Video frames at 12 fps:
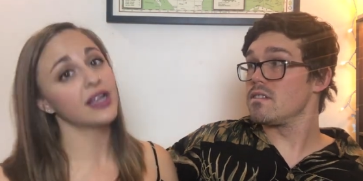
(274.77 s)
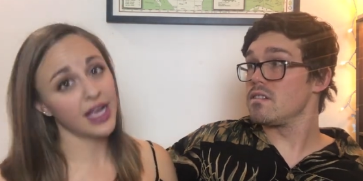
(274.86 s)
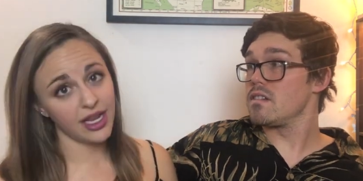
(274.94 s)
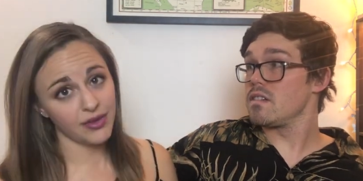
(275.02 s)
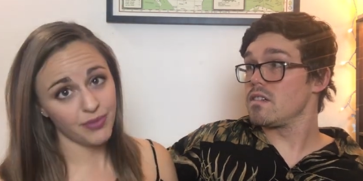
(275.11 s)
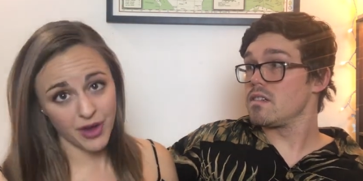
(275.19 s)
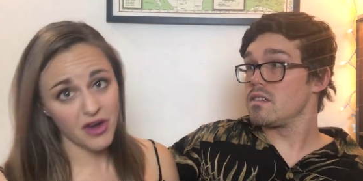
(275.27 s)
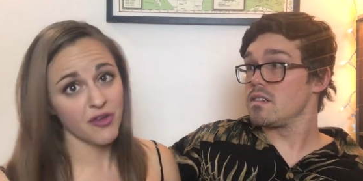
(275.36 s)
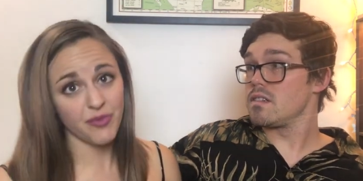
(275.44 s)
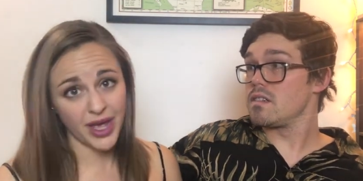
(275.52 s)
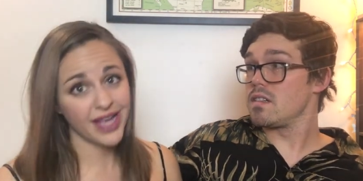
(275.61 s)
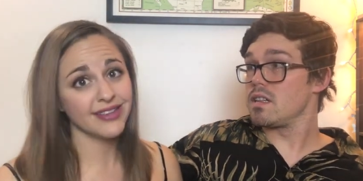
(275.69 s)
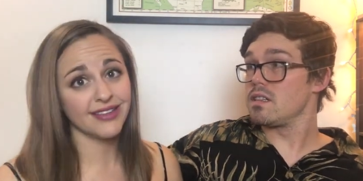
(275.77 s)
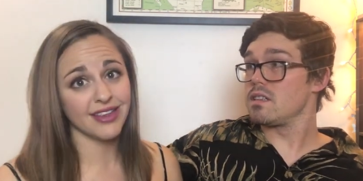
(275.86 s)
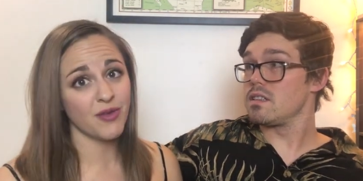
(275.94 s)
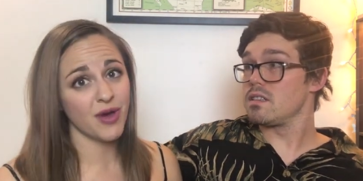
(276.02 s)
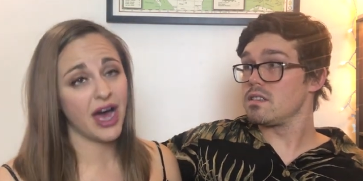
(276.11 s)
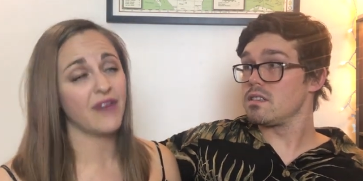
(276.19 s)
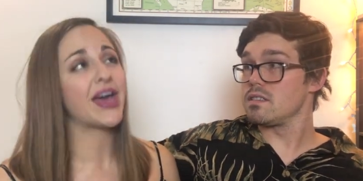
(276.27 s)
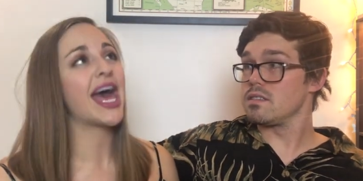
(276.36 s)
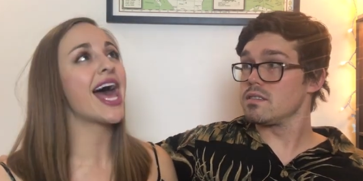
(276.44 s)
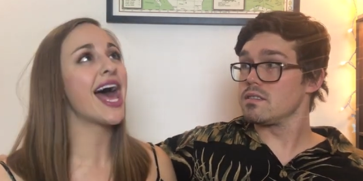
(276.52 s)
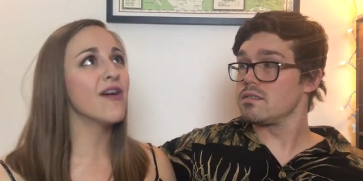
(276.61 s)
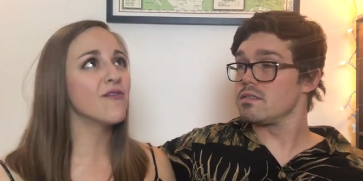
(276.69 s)
Speaker 1: and pair of pants that you have,
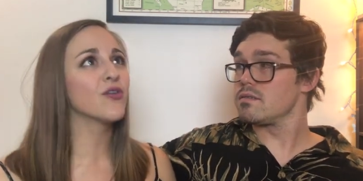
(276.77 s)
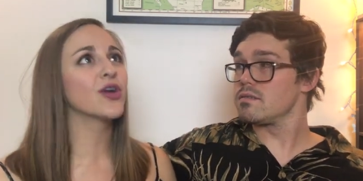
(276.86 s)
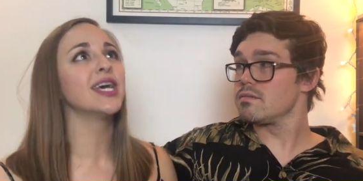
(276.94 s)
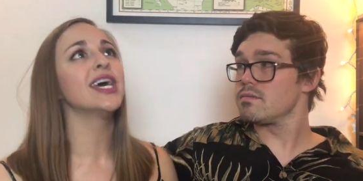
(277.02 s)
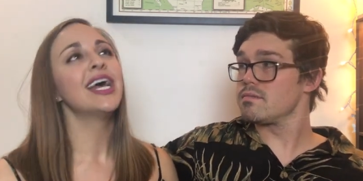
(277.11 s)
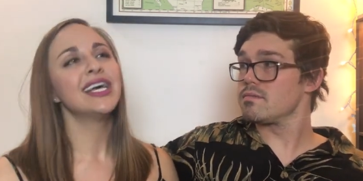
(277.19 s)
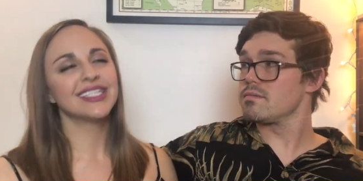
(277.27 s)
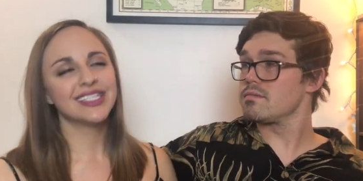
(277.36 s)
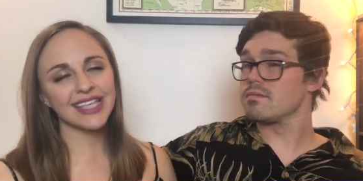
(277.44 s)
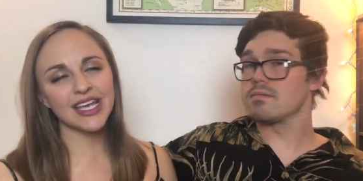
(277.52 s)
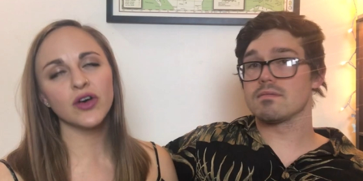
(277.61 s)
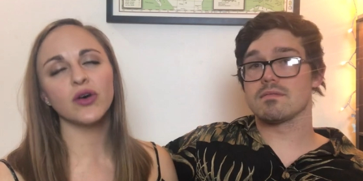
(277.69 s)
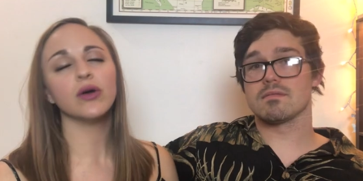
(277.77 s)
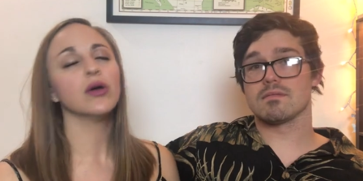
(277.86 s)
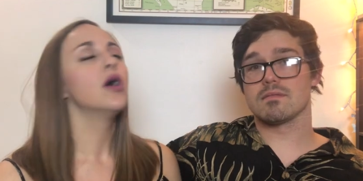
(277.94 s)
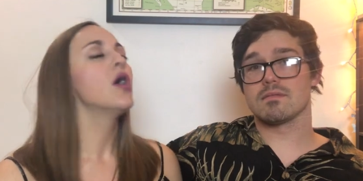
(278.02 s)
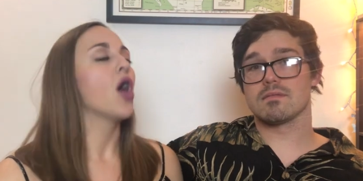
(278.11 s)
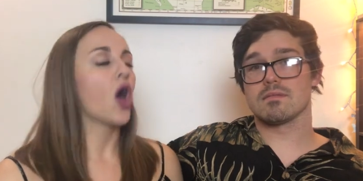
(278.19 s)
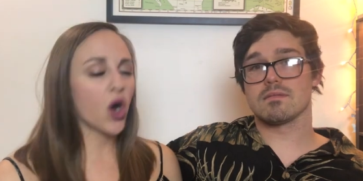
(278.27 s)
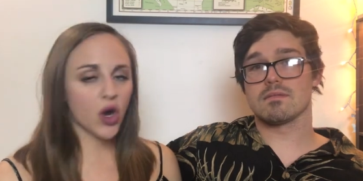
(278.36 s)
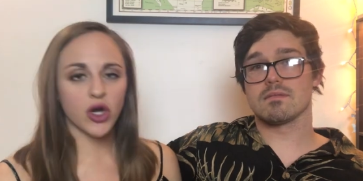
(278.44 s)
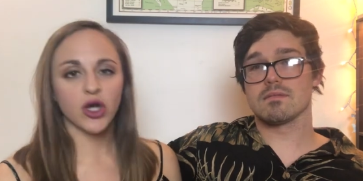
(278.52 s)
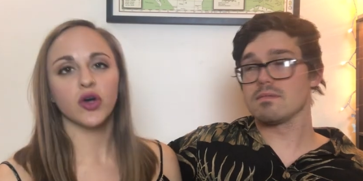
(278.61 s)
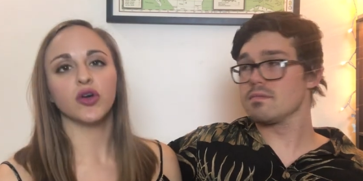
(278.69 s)
every single
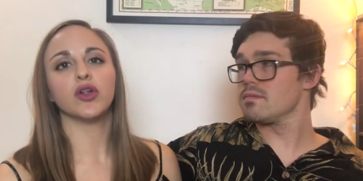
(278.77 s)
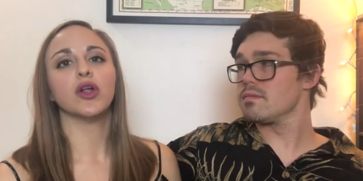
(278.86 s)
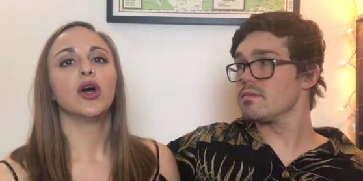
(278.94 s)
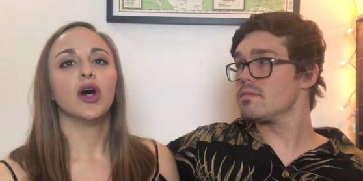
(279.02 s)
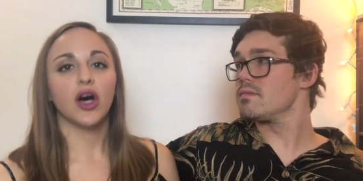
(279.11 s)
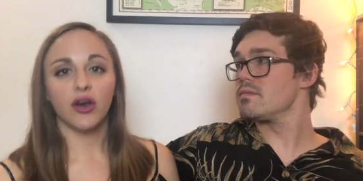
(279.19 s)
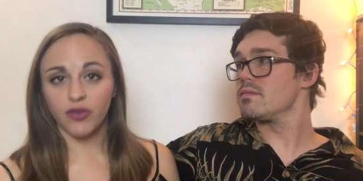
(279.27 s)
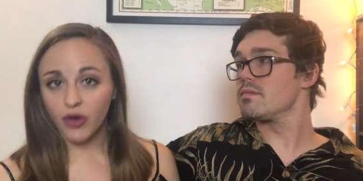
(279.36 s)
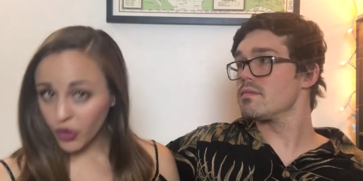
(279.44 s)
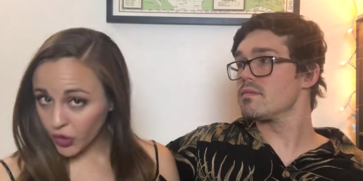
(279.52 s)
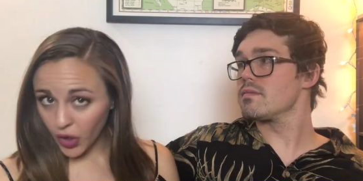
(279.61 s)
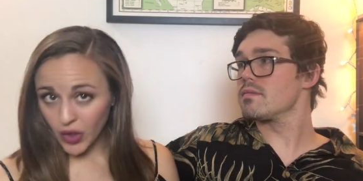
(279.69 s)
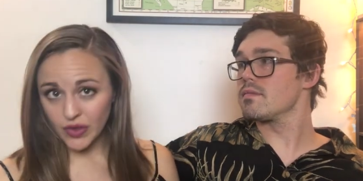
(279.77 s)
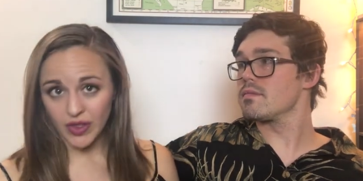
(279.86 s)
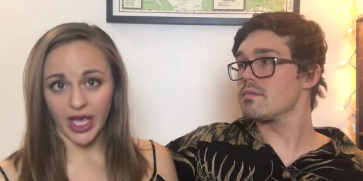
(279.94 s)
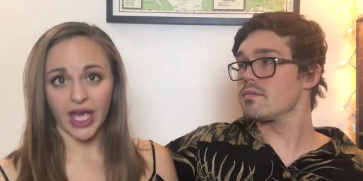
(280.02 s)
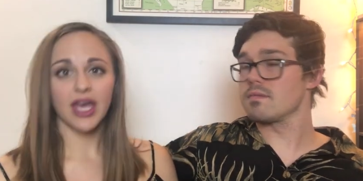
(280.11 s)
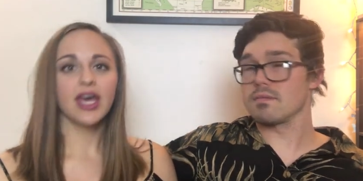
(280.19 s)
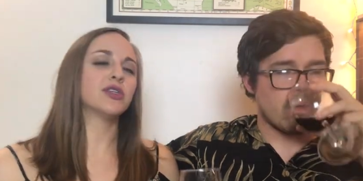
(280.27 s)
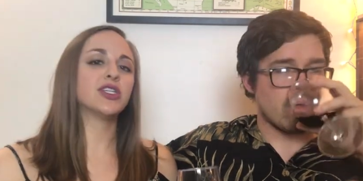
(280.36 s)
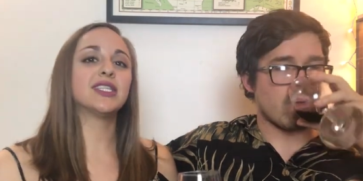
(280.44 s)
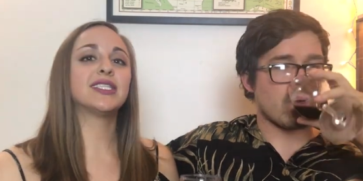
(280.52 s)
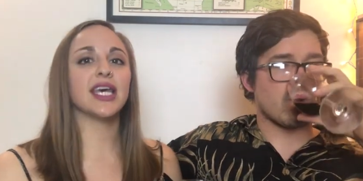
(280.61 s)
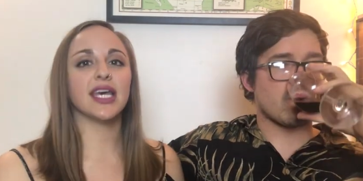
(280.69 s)
article of clothing. What
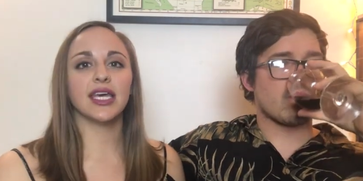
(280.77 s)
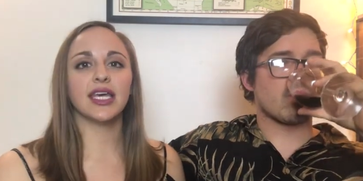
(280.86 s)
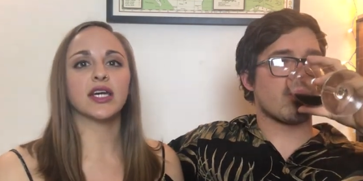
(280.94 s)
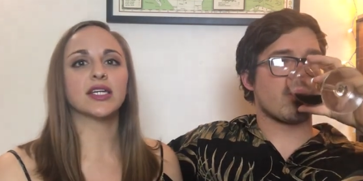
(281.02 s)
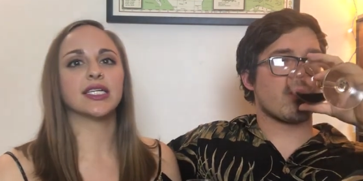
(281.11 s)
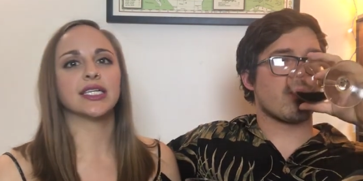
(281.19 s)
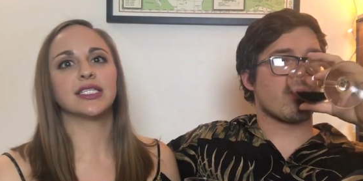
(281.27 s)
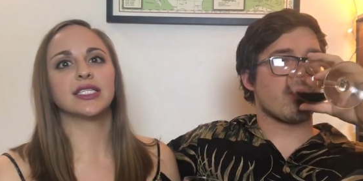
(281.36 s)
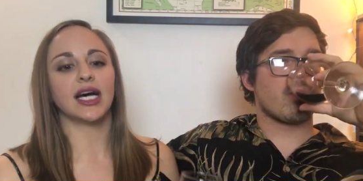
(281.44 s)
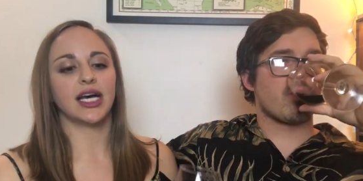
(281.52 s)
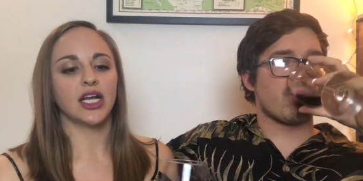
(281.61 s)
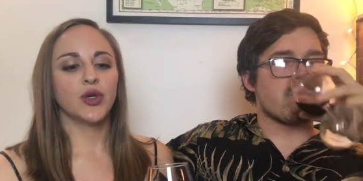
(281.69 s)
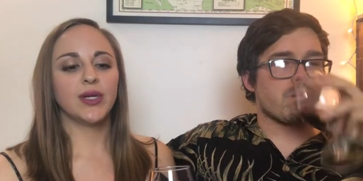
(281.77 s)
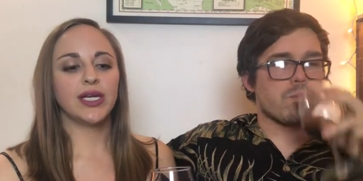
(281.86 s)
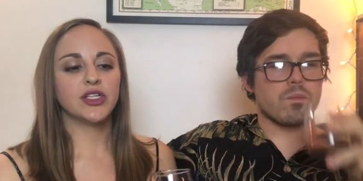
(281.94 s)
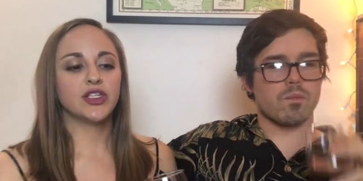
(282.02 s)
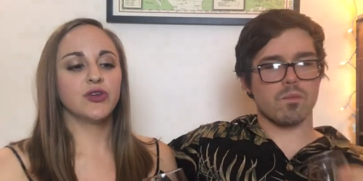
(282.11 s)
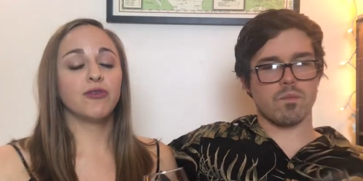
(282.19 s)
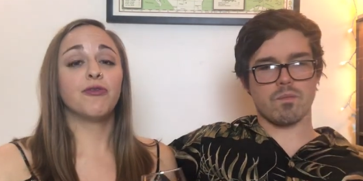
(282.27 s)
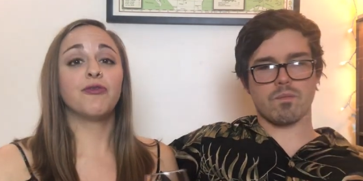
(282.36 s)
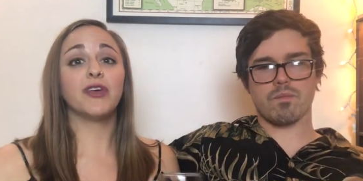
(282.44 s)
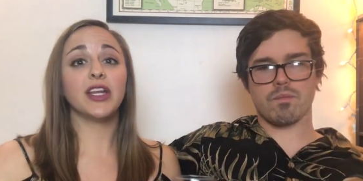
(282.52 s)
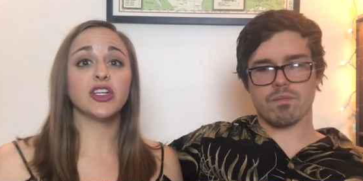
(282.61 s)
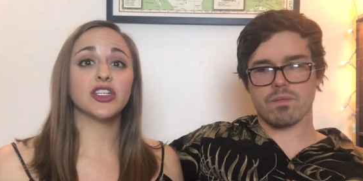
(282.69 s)
she's saying here is that you need to
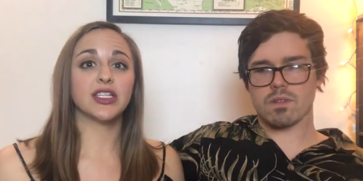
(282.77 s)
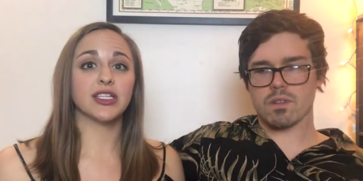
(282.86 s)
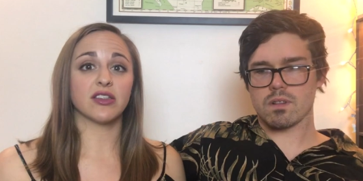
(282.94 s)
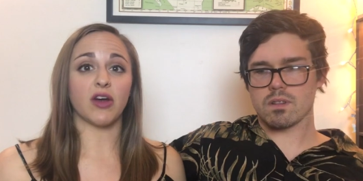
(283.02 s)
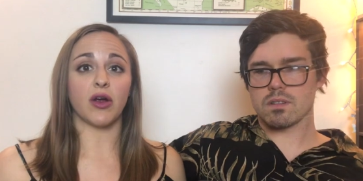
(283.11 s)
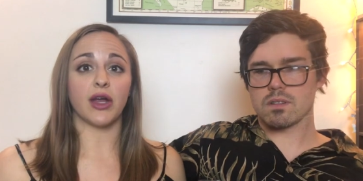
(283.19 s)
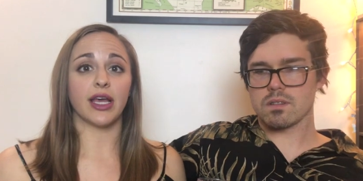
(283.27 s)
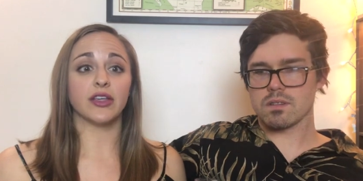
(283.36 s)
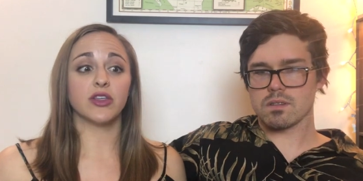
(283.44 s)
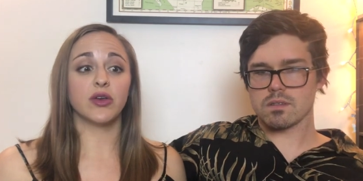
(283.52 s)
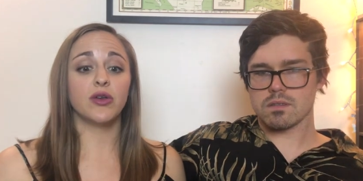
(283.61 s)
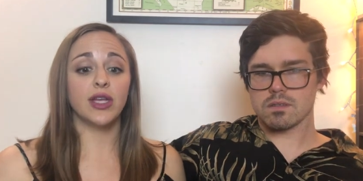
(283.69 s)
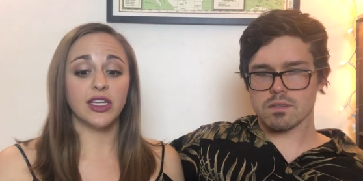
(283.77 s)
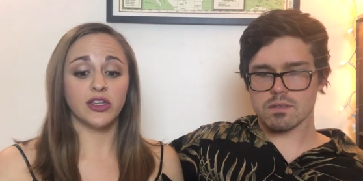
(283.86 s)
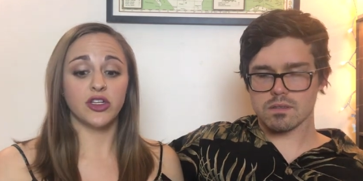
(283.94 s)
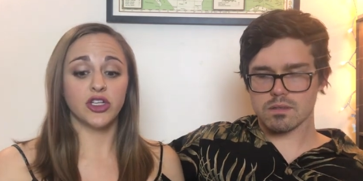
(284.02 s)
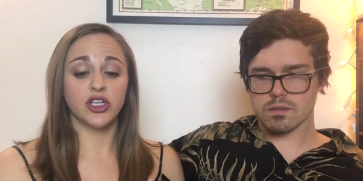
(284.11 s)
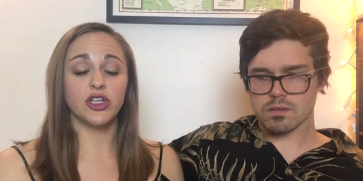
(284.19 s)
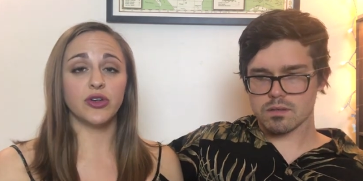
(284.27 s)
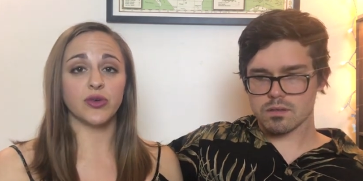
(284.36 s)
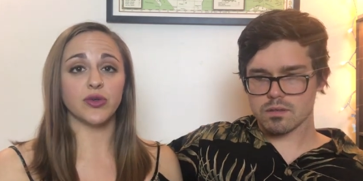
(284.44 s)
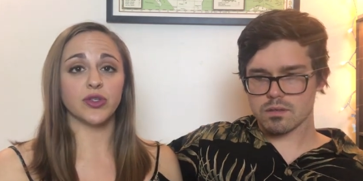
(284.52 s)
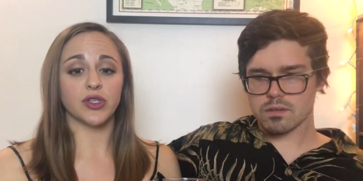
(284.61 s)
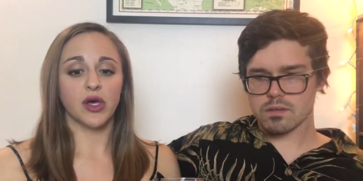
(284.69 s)
finish discarding. So you need to
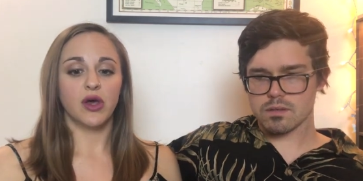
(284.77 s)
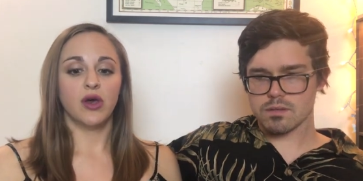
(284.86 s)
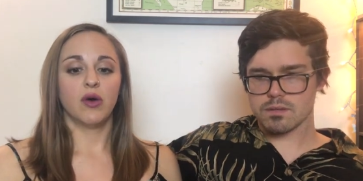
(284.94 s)
choose